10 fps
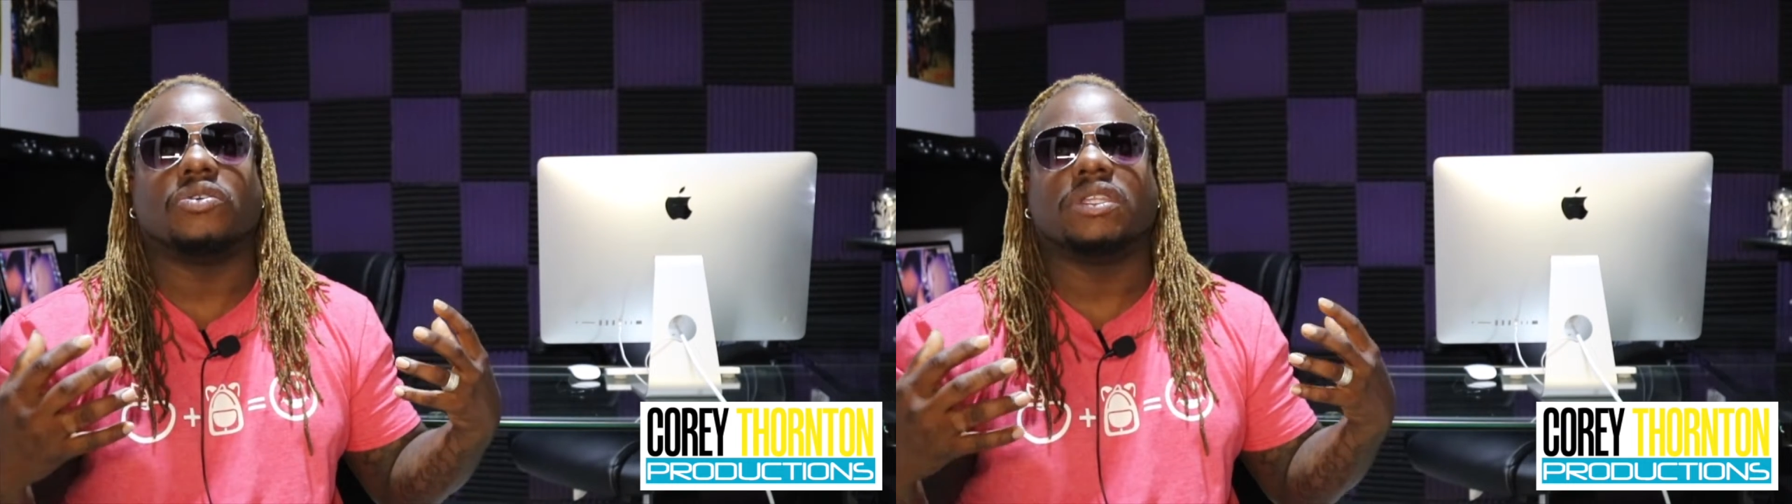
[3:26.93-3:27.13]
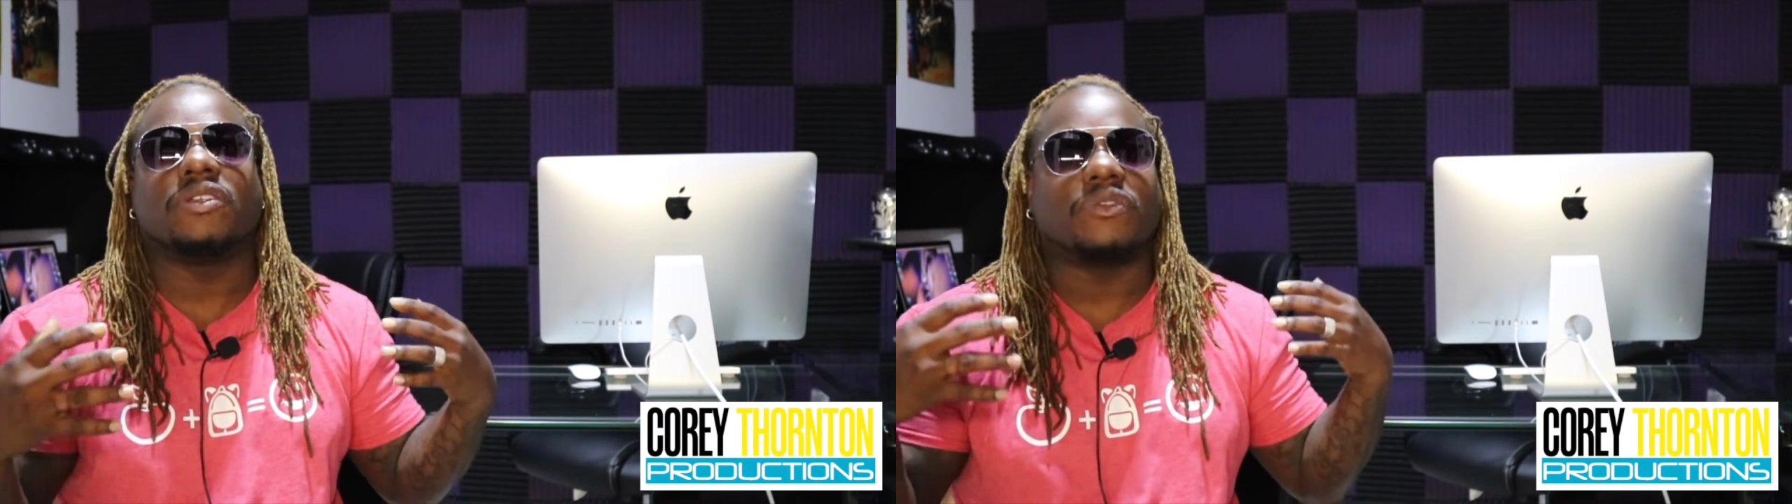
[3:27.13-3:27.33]

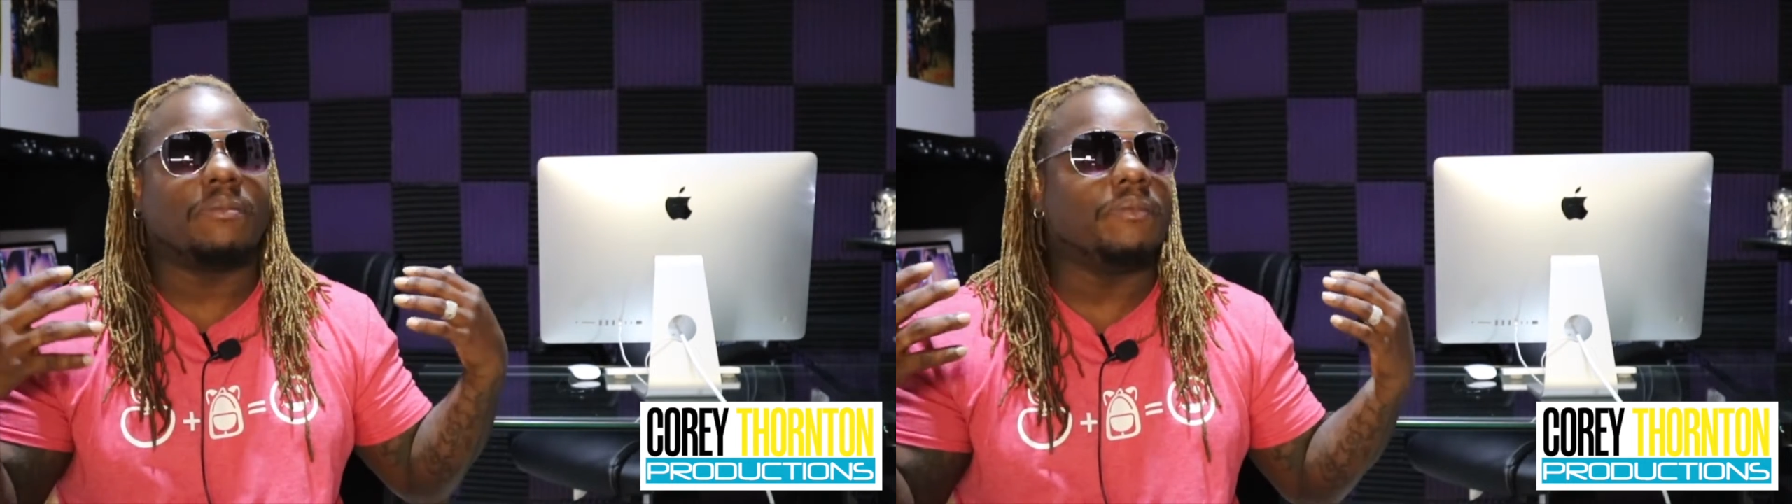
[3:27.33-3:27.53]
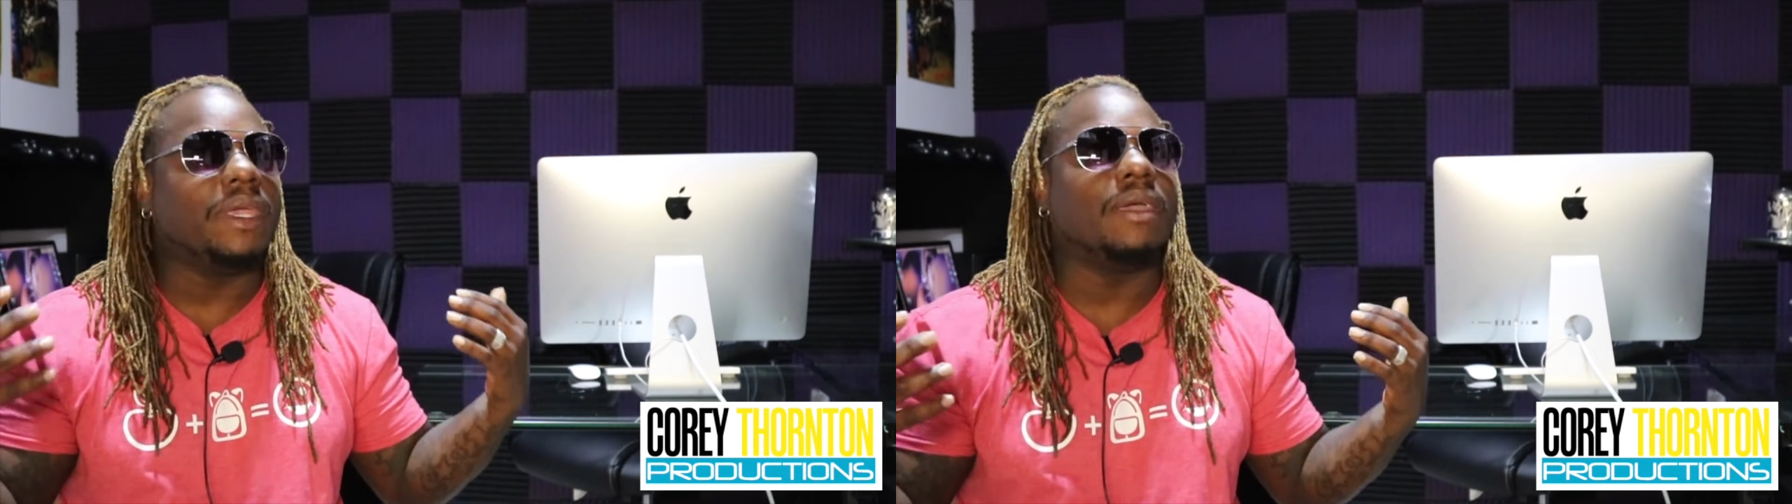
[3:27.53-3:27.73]
He did it
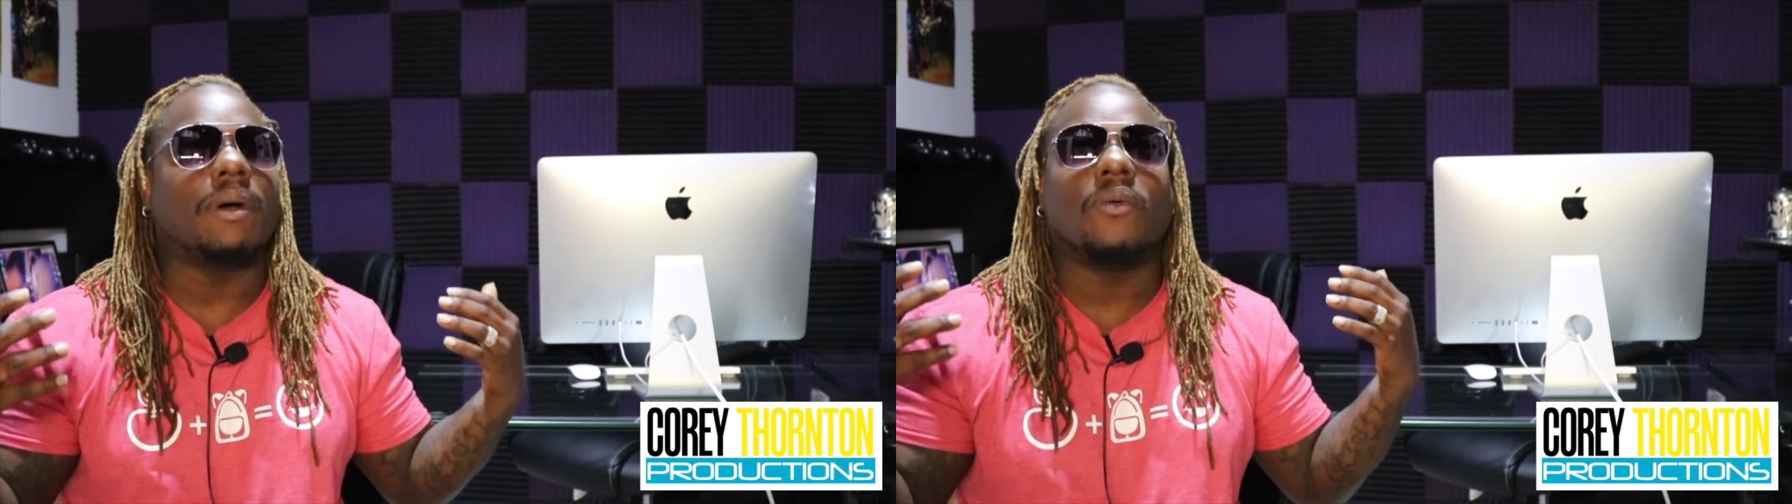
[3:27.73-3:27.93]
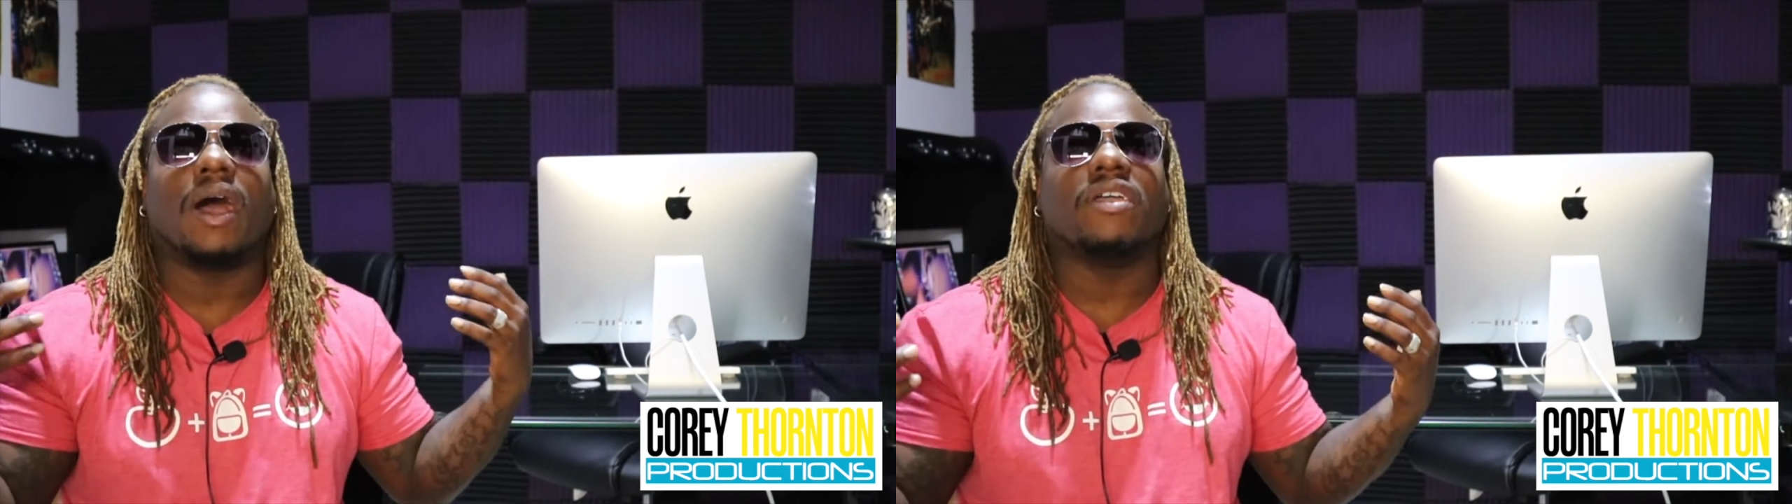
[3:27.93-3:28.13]
for me and
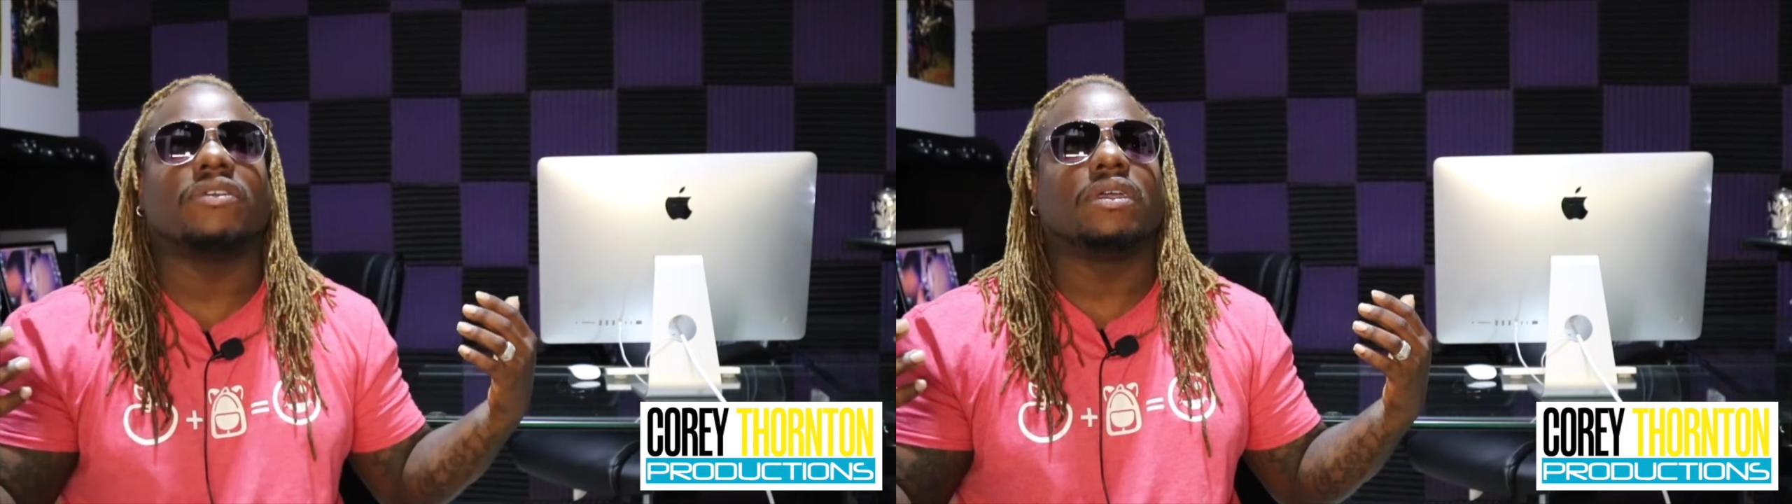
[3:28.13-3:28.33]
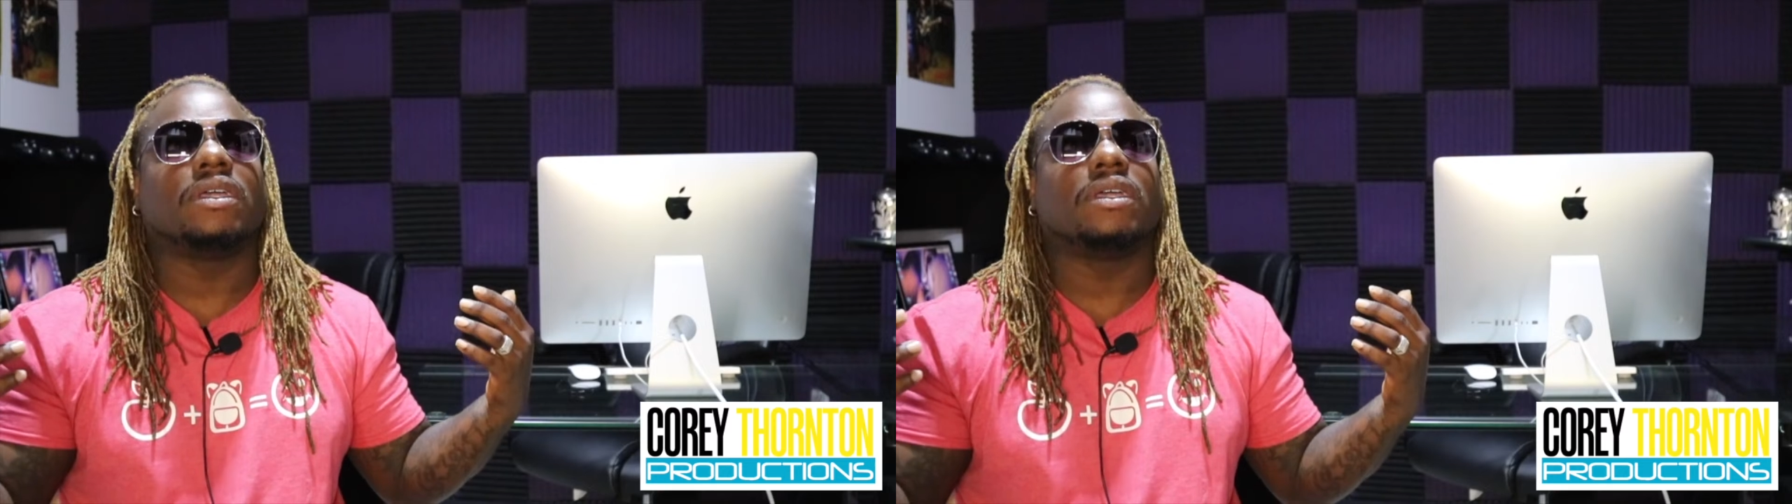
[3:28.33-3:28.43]
my wife.